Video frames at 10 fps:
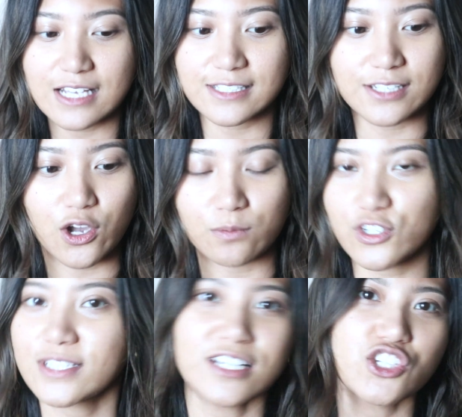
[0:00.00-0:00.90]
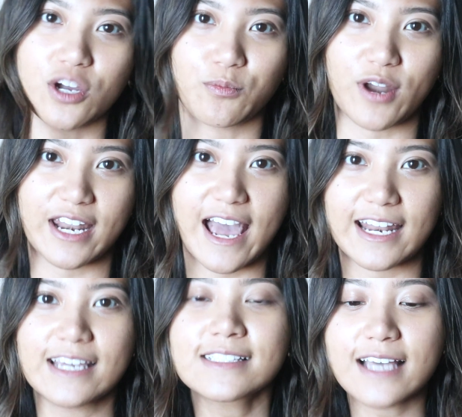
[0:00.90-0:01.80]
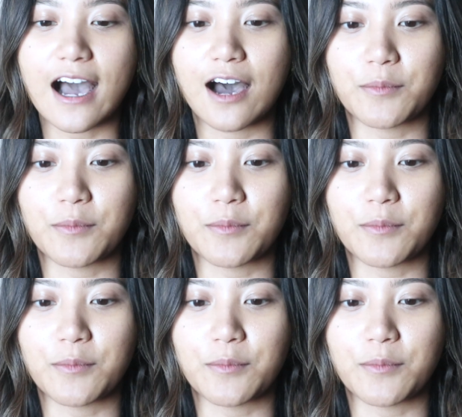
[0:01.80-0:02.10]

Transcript: So I'm just gonna jump right at it.